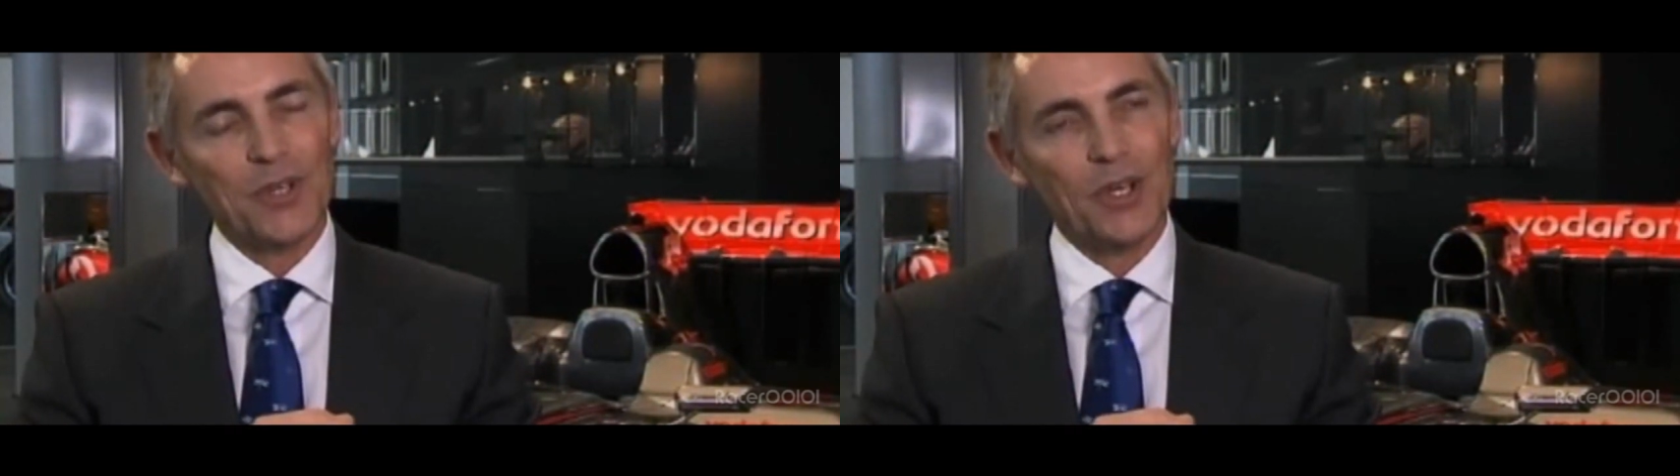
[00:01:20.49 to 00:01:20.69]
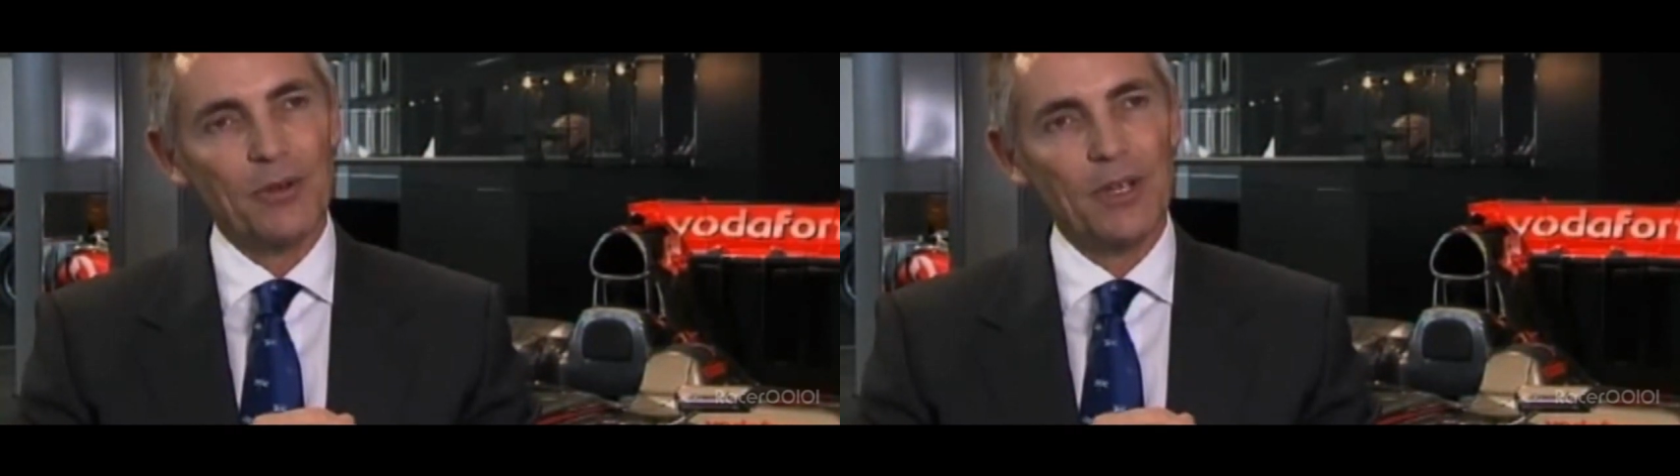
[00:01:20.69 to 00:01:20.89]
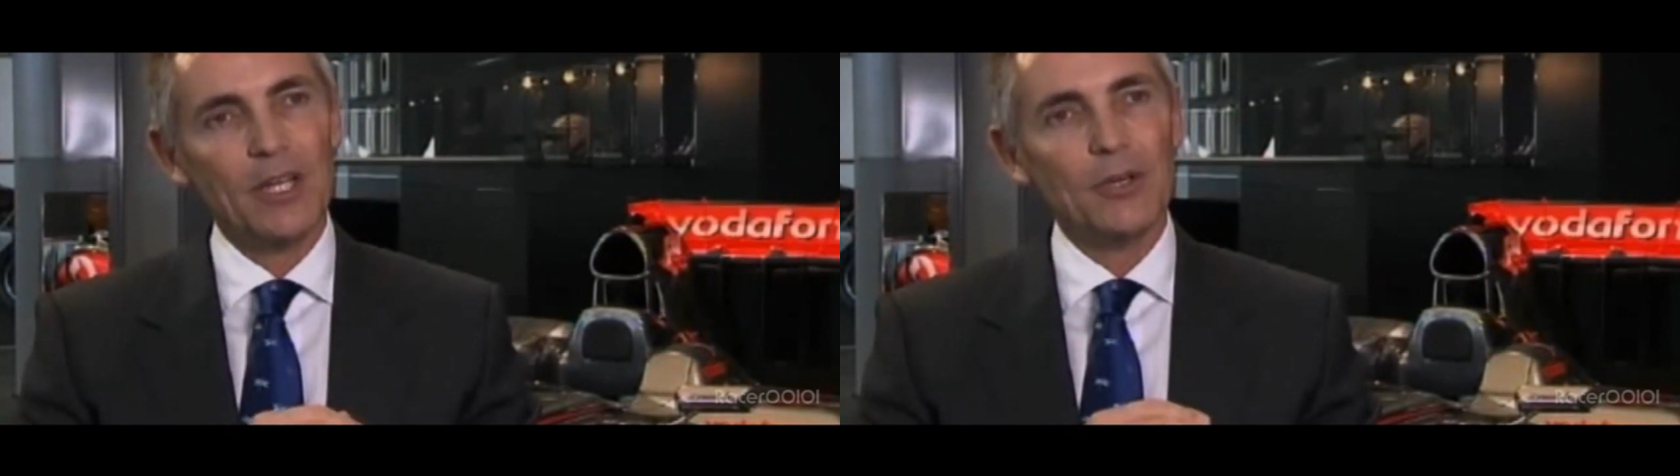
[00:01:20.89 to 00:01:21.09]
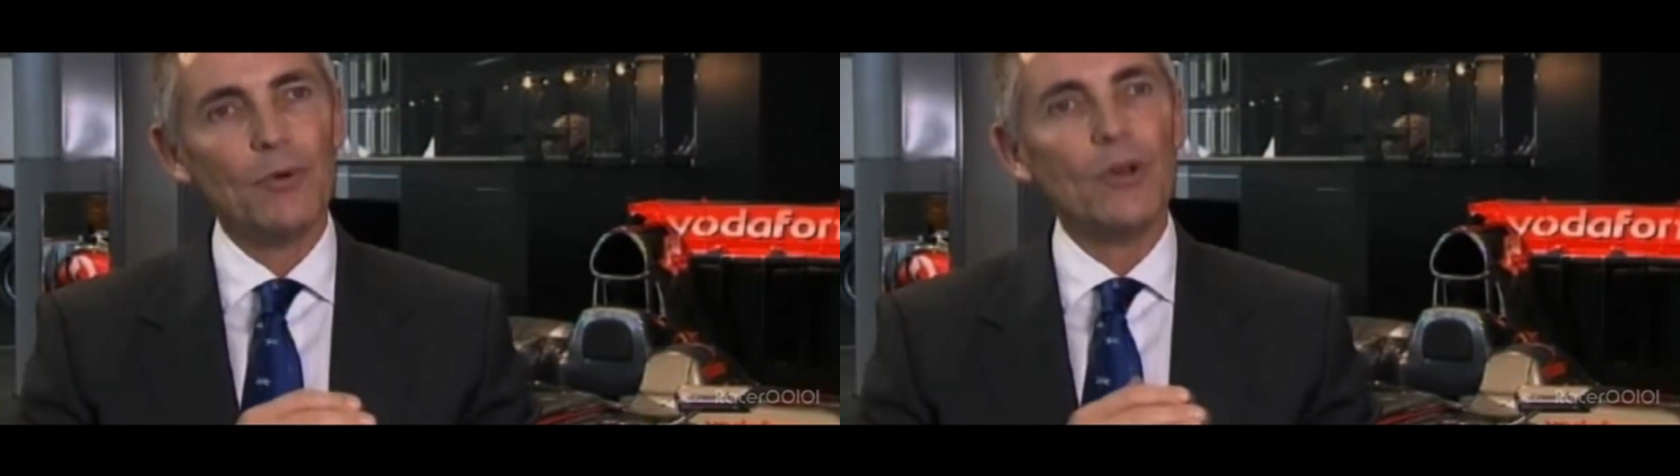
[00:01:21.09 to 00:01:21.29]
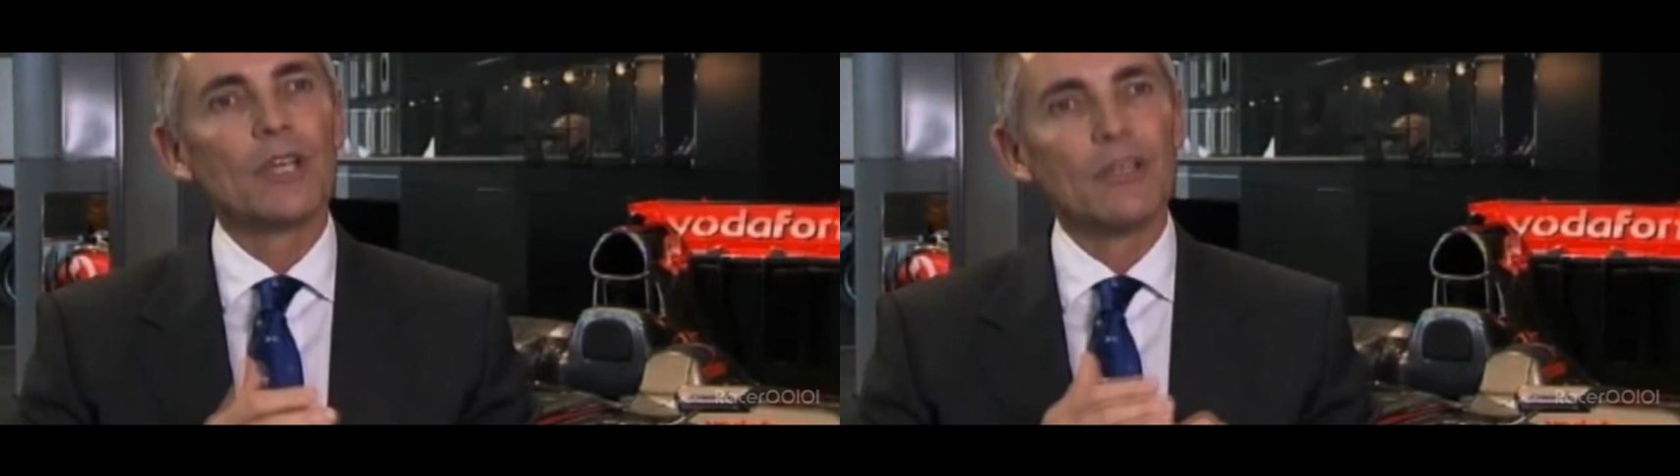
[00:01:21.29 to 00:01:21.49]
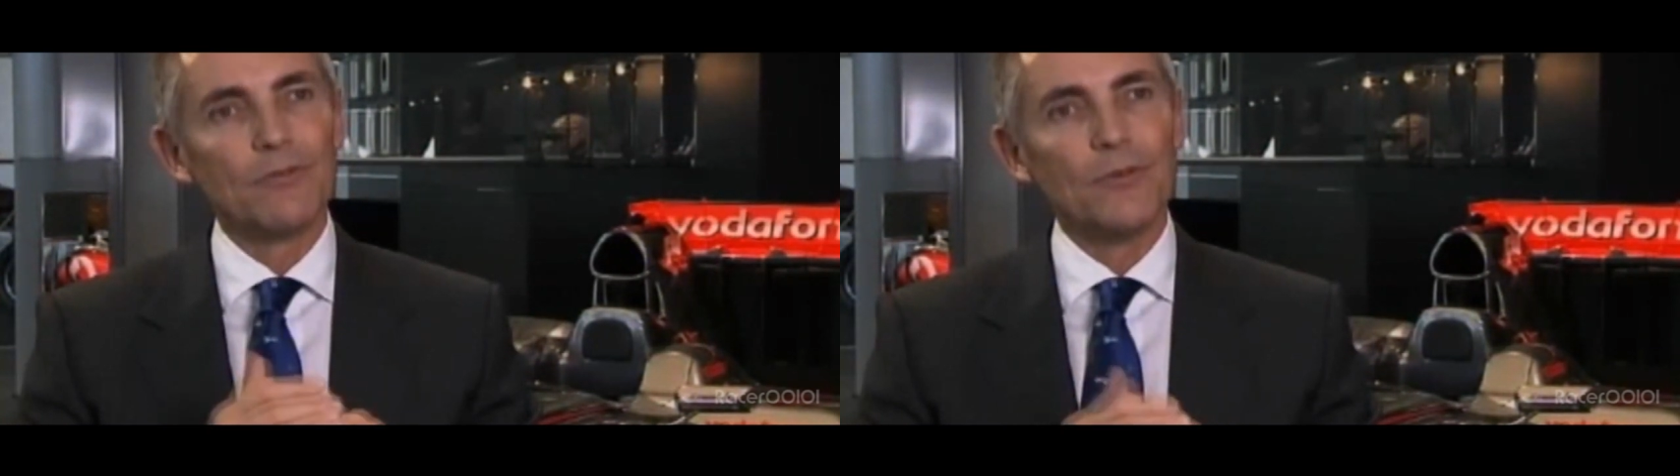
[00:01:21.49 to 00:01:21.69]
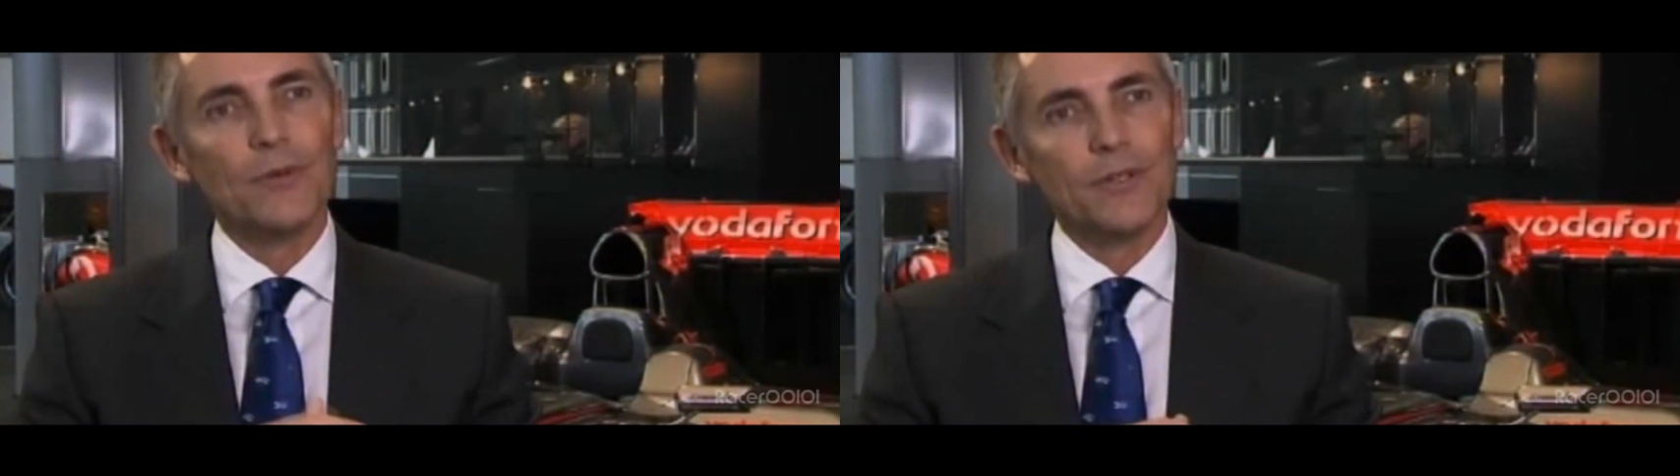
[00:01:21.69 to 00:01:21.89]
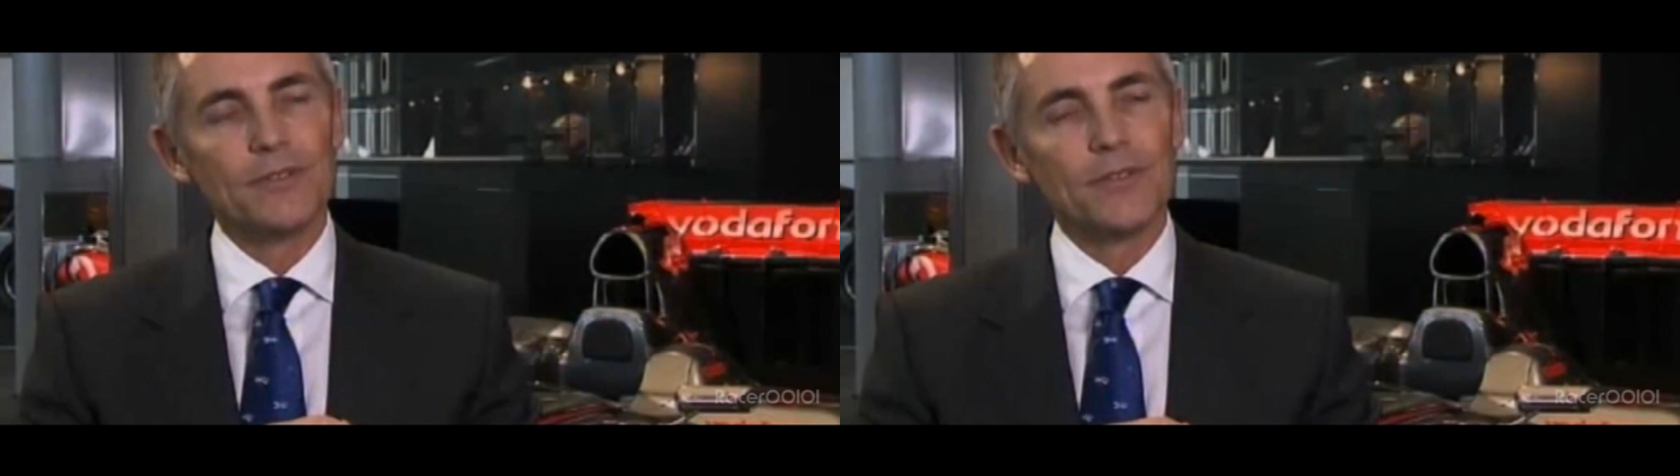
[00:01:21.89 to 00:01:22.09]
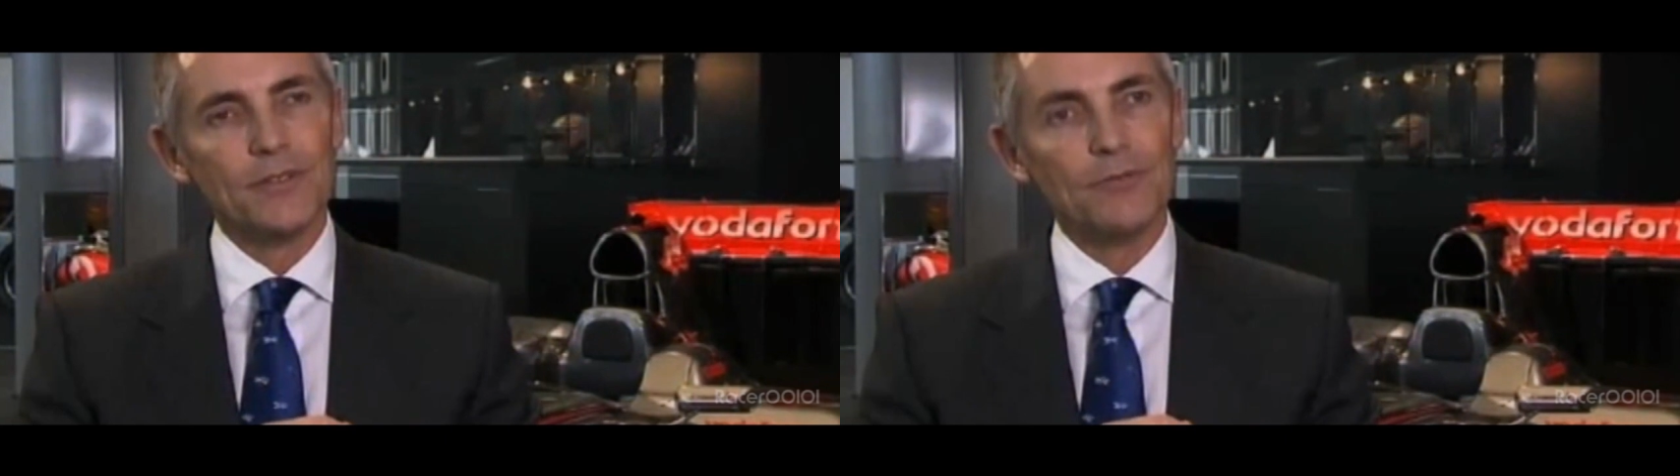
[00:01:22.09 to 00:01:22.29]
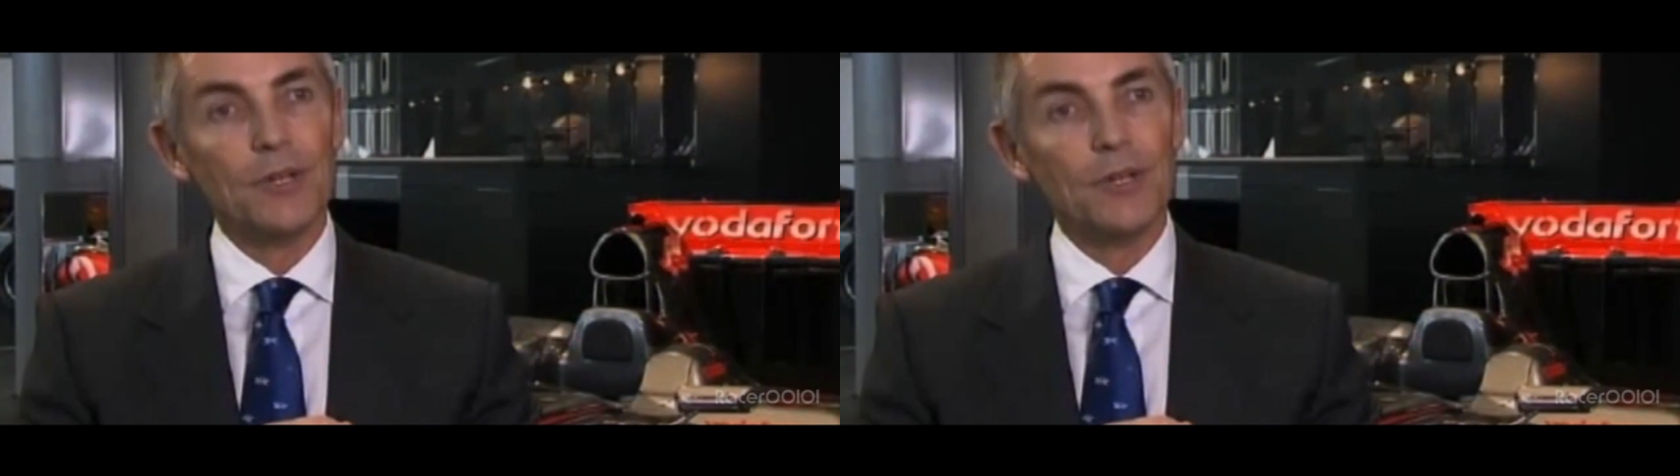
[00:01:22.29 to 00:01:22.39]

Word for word: So we're looking forward to